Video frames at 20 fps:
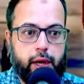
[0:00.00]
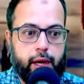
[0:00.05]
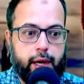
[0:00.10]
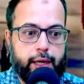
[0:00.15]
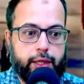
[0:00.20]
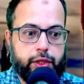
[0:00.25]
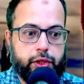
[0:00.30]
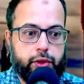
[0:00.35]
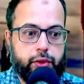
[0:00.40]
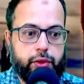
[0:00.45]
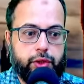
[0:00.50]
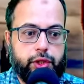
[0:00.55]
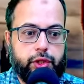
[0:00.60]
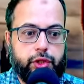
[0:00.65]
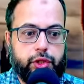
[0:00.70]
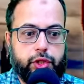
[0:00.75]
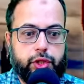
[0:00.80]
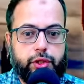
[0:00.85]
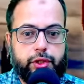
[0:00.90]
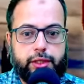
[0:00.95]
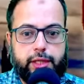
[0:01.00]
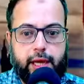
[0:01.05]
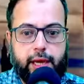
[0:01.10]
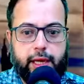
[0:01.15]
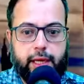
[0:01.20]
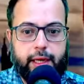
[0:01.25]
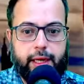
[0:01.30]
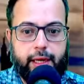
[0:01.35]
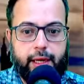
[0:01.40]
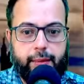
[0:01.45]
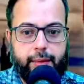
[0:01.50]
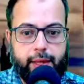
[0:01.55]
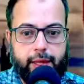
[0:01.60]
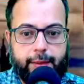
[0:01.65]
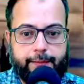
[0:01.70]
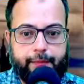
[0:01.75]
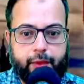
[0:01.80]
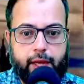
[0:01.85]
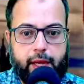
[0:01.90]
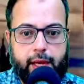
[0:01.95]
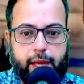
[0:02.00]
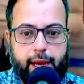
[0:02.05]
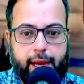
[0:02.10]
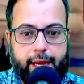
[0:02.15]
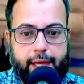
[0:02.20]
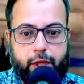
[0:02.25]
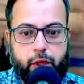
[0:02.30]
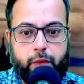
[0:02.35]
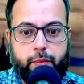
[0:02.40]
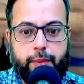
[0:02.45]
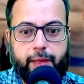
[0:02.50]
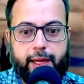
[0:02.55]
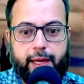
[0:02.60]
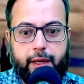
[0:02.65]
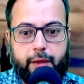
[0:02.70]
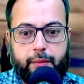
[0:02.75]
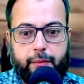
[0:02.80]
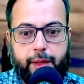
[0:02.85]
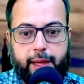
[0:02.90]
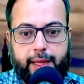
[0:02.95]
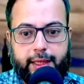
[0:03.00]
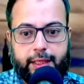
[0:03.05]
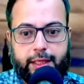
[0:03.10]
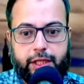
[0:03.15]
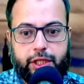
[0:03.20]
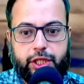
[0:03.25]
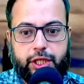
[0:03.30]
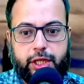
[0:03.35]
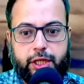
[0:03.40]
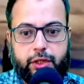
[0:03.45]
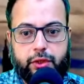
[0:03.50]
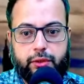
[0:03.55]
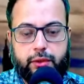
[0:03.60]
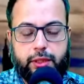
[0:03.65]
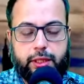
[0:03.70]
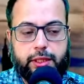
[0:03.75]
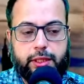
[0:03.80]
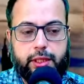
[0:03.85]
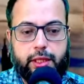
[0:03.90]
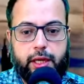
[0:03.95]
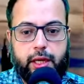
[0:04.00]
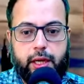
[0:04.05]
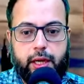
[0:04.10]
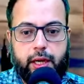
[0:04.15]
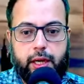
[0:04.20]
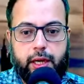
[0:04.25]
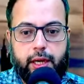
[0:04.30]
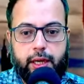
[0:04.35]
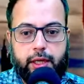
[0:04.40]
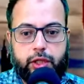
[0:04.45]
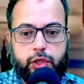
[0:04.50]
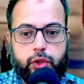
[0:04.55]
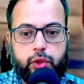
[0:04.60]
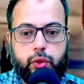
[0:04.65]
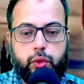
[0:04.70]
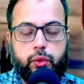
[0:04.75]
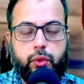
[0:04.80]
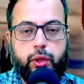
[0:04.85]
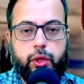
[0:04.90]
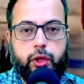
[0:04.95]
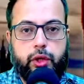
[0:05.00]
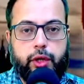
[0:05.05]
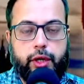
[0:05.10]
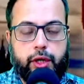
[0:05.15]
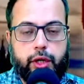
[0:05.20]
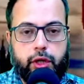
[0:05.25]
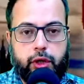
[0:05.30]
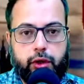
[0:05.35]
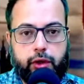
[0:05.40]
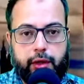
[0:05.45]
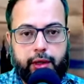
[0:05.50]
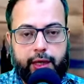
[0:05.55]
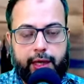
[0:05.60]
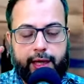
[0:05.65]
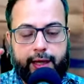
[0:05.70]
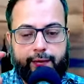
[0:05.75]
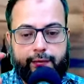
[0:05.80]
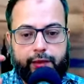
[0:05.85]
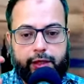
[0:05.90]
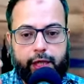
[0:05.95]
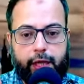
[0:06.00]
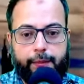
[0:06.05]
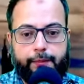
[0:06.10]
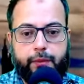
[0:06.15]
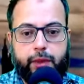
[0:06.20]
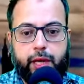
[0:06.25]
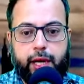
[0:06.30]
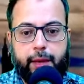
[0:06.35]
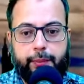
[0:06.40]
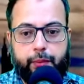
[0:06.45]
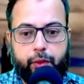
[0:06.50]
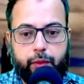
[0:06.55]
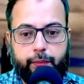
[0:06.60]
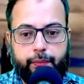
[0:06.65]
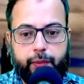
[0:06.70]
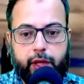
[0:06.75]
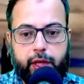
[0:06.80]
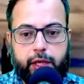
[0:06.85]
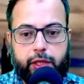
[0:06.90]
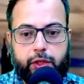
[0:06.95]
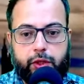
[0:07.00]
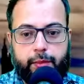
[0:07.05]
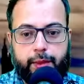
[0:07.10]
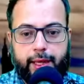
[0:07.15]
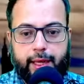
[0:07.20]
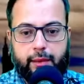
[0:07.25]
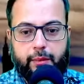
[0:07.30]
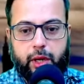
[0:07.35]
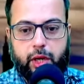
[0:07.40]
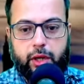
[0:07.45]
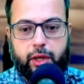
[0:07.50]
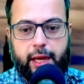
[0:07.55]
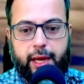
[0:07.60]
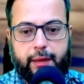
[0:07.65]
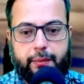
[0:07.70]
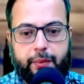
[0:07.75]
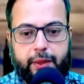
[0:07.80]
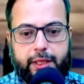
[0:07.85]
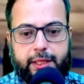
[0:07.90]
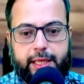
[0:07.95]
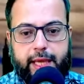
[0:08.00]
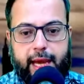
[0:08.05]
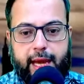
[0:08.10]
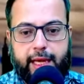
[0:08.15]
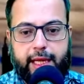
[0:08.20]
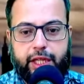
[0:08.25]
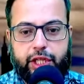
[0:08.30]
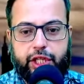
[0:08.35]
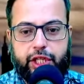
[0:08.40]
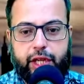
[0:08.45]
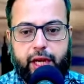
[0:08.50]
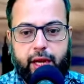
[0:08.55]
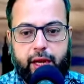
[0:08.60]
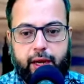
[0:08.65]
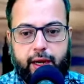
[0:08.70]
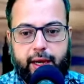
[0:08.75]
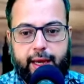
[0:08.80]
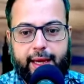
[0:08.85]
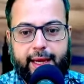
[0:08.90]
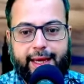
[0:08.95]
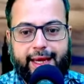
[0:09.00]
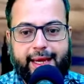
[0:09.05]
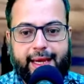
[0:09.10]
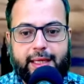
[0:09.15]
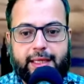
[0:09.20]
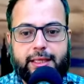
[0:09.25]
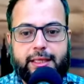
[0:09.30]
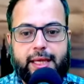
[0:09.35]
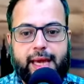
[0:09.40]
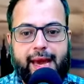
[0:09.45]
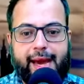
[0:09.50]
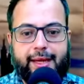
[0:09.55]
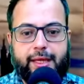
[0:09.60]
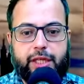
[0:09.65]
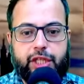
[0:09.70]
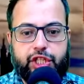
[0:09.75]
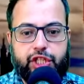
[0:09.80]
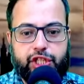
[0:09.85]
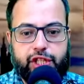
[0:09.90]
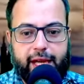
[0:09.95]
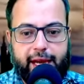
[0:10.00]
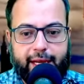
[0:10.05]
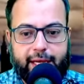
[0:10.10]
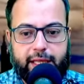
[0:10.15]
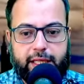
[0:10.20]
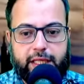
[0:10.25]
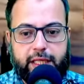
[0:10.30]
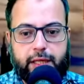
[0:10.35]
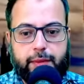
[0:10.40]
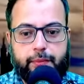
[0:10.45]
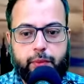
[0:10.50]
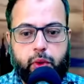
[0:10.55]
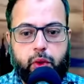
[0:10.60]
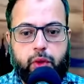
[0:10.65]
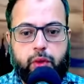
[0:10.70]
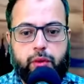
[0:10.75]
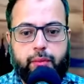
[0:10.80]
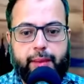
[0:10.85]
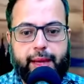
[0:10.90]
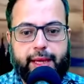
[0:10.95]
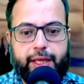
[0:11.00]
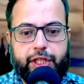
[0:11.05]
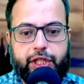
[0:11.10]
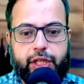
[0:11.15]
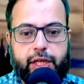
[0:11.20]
two new shows are coming, and you better pay attention to this two quote-unquote loved up couple. So Meghan Markle and Prince Harry share a kiss at charity polo match